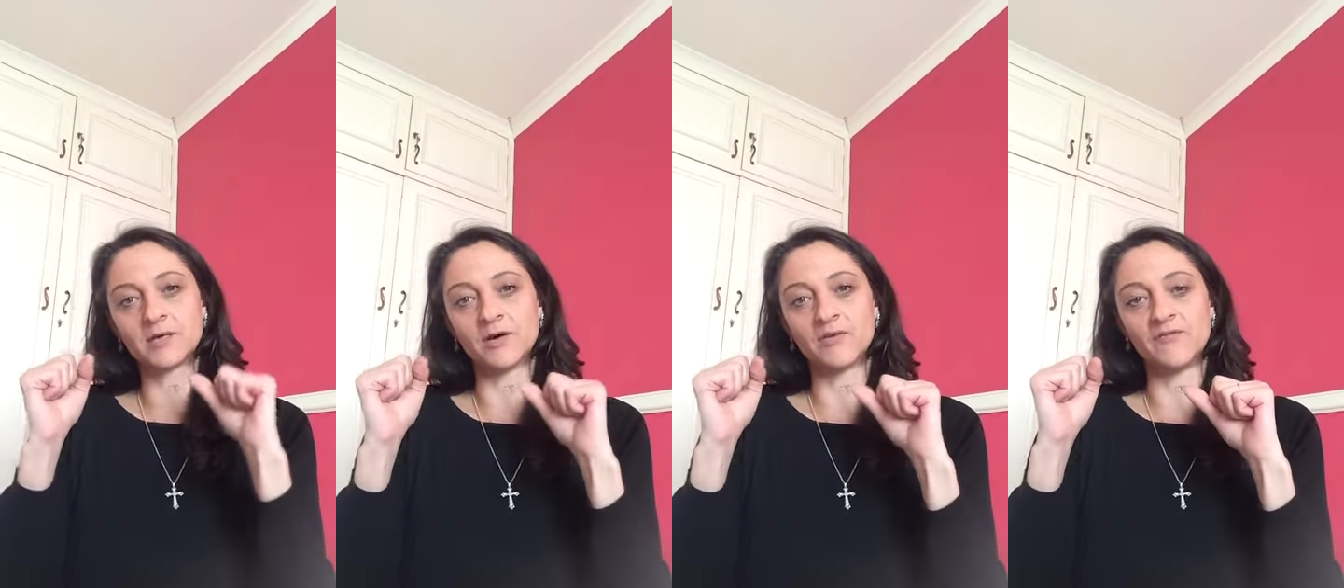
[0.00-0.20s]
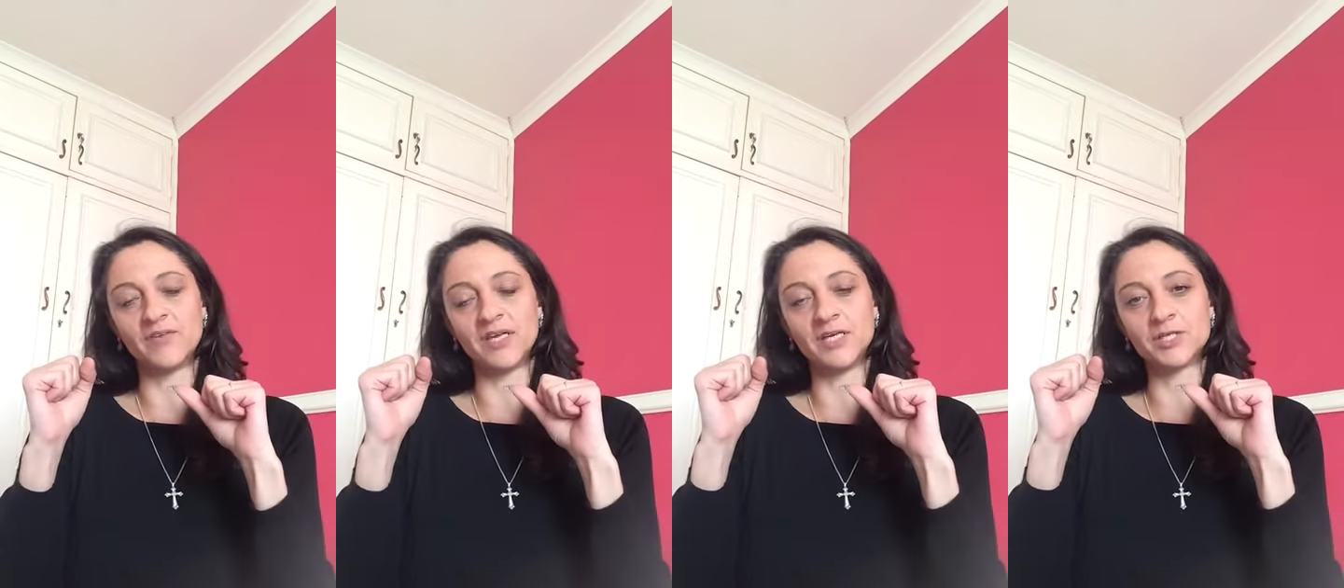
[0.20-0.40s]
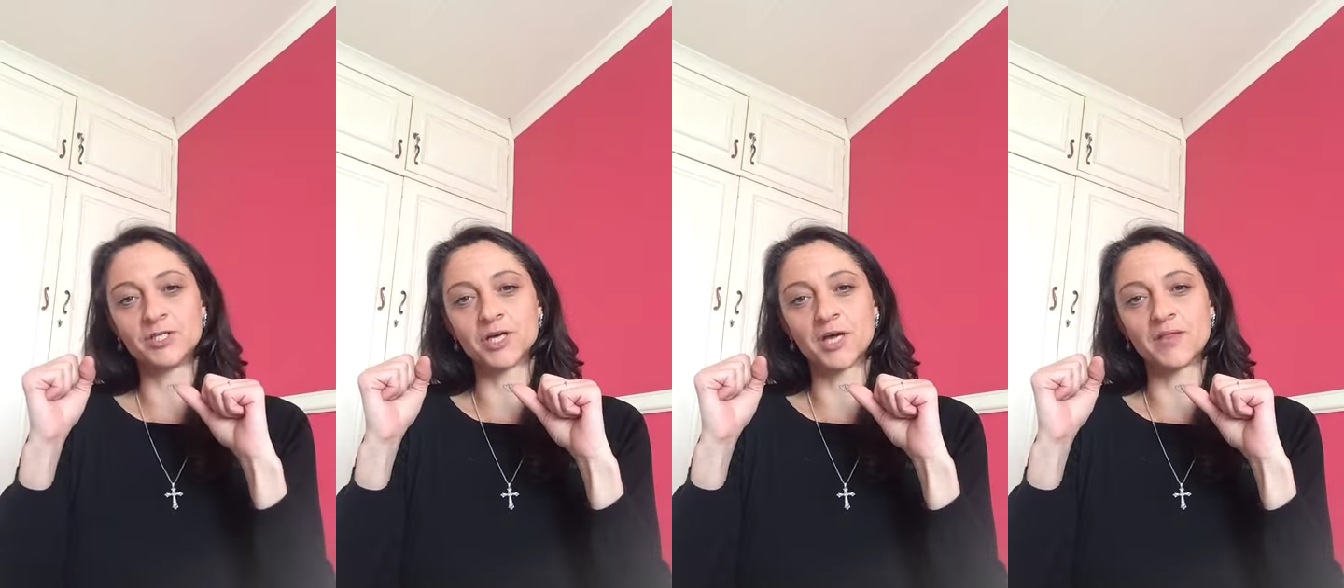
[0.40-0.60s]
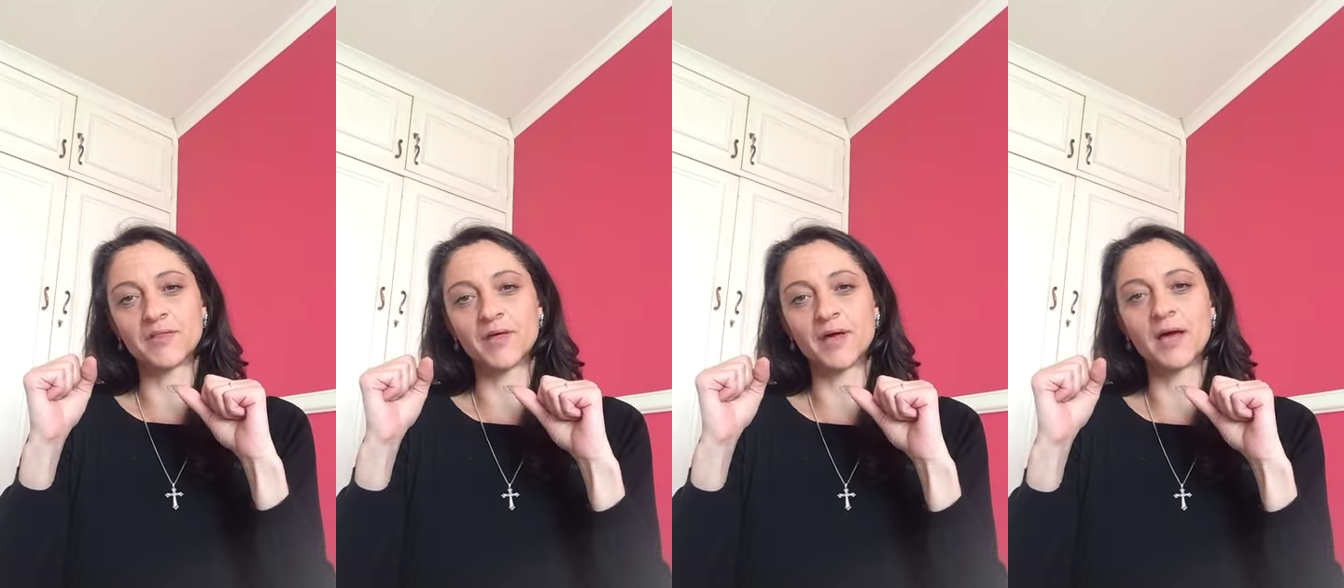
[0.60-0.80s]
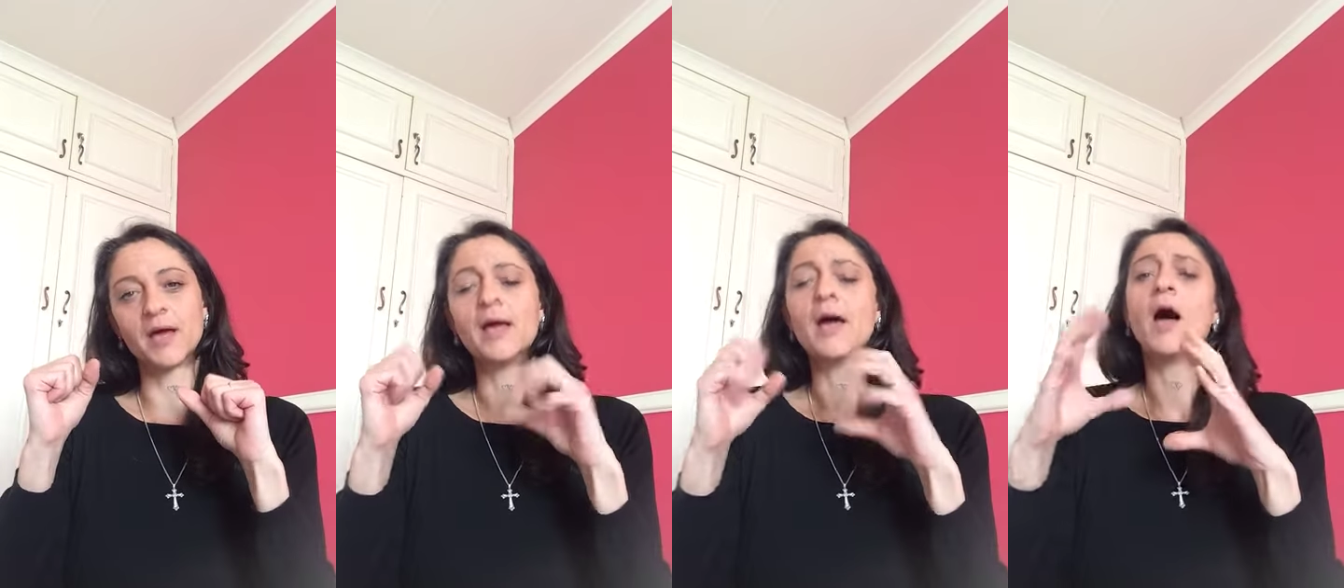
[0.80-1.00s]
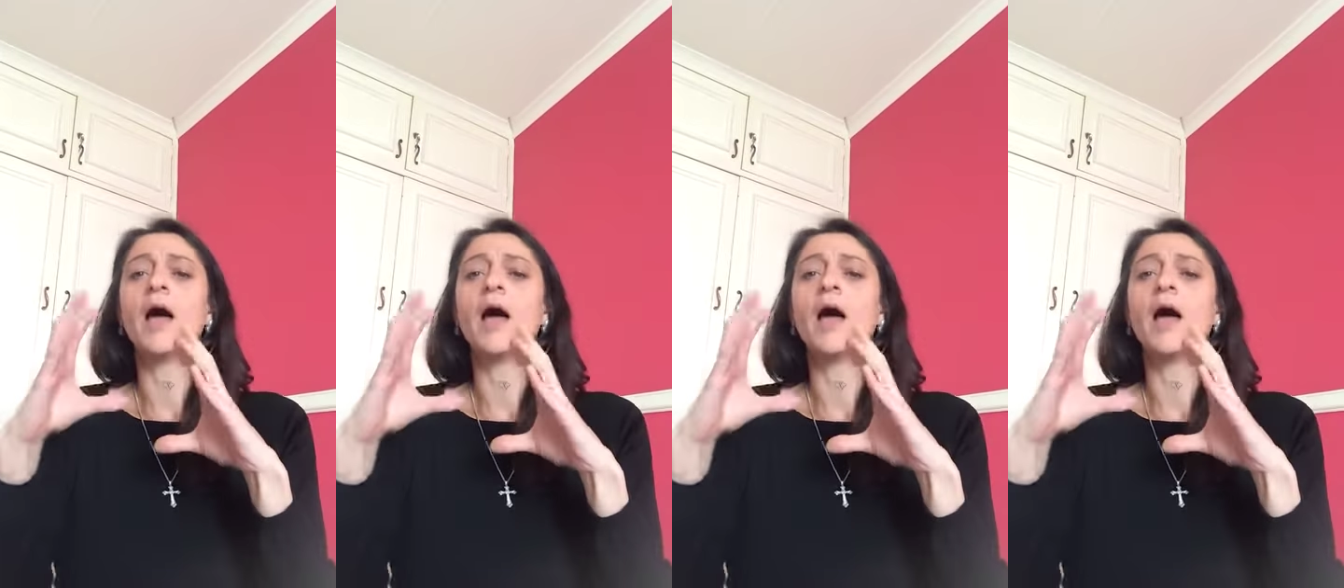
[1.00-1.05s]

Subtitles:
of each other.